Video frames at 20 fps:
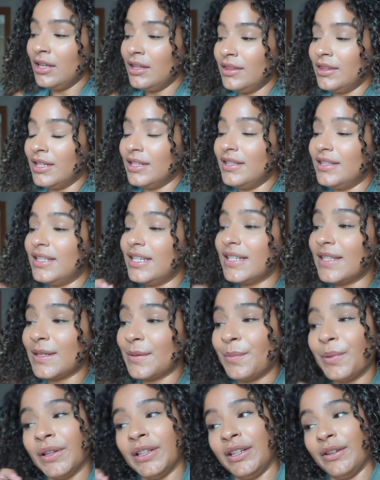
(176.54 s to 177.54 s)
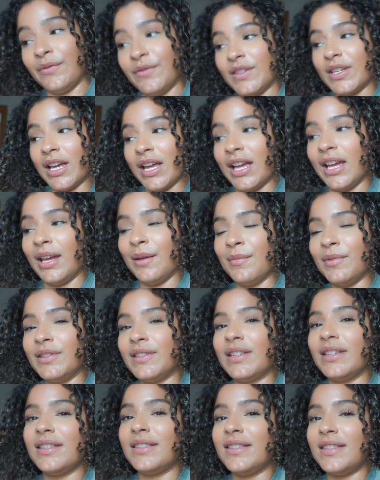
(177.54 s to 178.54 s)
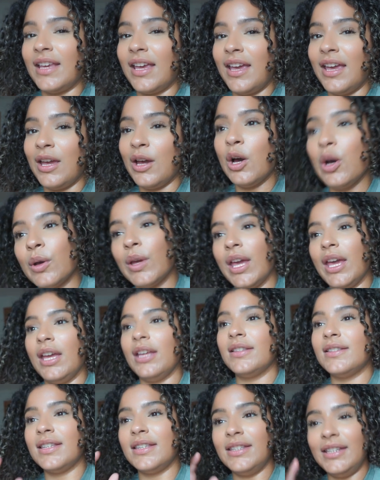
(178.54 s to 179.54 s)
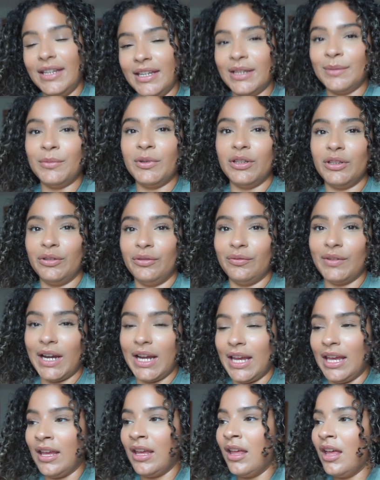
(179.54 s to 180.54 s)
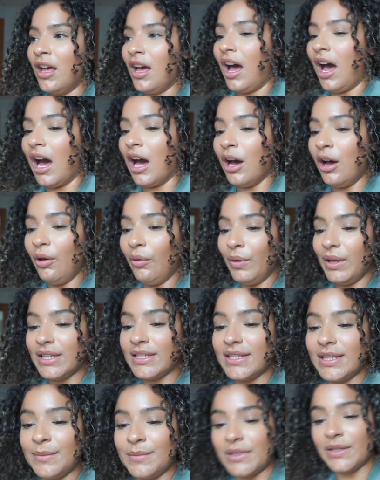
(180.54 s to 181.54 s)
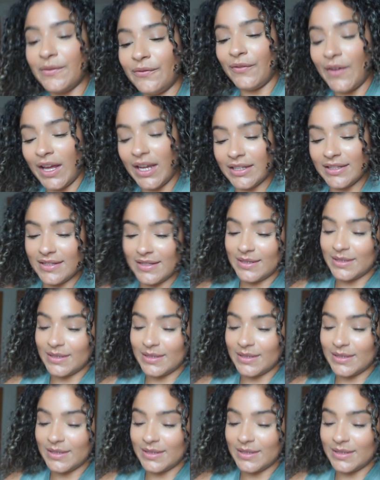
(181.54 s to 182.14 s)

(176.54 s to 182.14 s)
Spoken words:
the discipline of time to say, okay, today I'm gonna write. I always seem to find